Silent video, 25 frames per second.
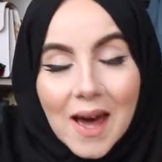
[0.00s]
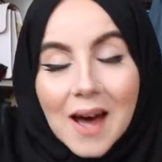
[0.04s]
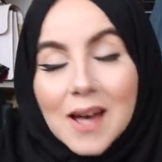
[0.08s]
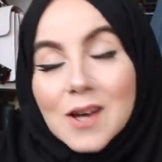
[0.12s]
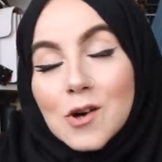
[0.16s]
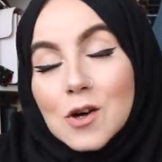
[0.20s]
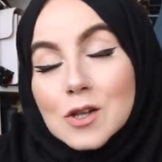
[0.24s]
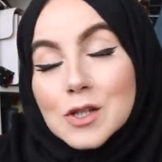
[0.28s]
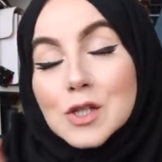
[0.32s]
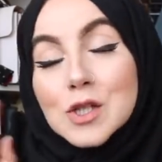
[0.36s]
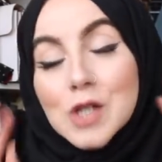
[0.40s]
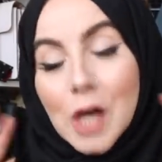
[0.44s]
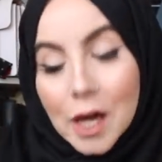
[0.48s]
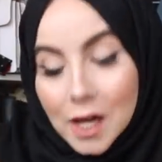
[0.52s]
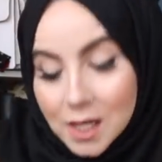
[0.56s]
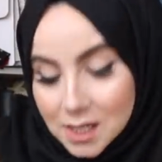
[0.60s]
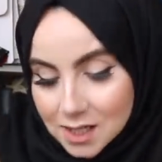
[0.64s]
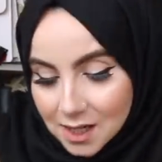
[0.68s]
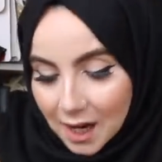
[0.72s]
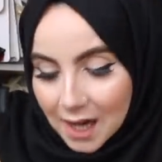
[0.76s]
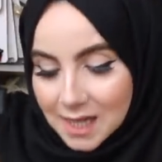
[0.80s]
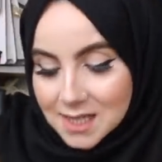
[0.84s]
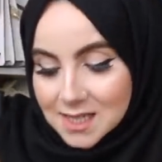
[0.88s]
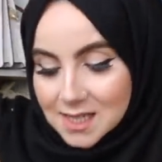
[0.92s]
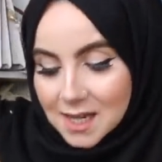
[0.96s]
I got so
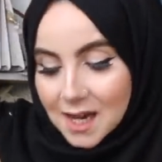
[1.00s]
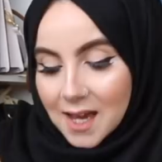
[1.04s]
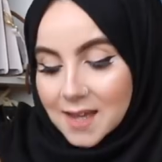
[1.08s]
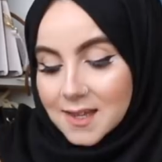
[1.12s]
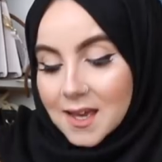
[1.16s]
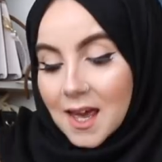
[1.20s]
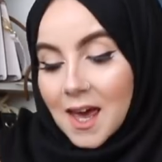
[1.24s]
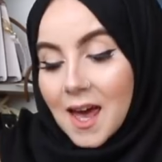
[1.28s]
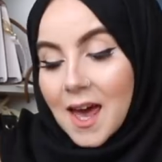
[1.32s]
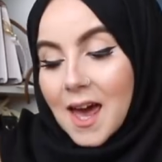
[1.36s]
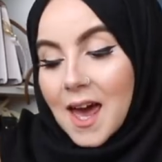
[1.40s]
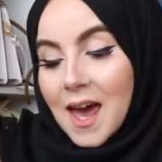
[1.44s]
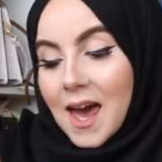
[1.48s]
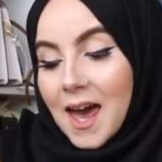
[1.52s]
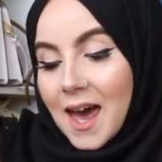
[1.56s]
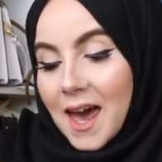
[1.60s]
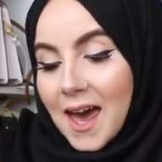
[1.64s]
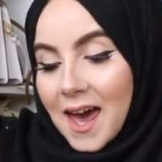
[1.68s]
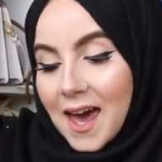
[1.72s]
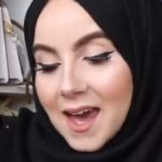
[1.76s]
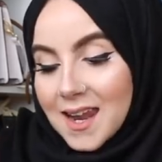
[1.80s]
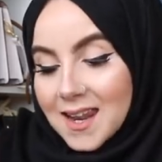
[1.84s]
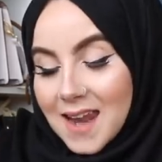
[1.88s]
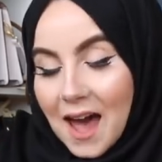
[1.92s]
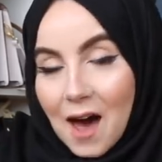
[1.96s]
excited.
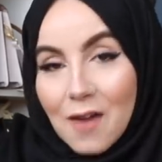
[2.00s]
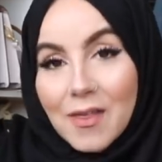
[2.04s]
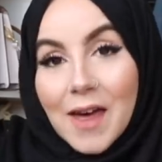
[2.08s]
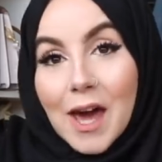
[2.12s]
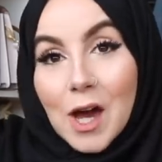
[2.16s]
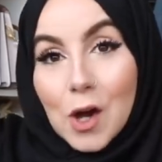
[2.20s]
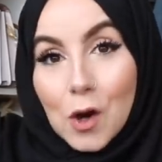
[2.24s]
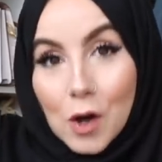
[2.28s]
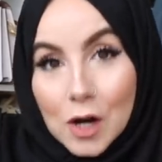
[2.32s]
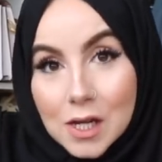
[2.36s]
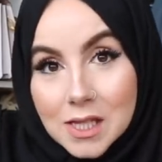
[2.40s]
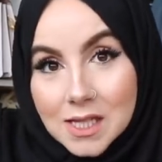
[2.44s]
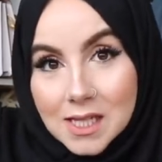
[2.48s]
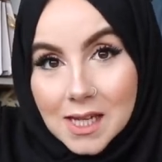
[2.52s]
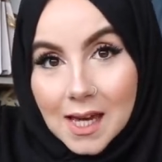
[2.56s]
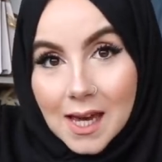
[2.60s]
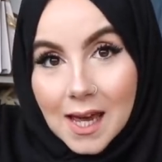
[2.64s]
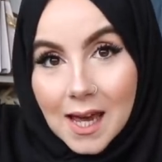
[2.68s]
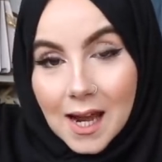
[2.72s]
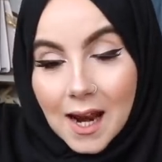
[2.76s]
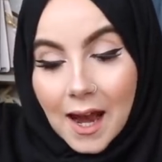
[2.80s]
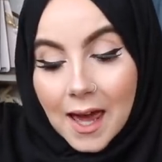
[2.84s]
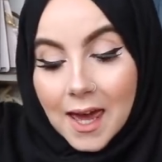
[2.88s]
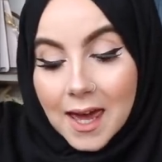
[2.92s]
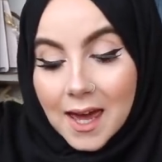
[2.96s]
And now that I got
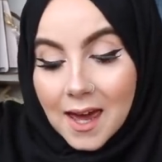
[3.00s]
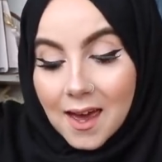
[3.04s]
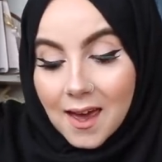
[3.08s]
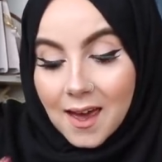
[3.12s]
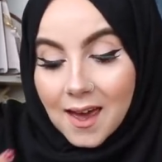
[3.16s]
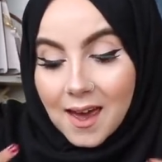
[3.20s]
it, like,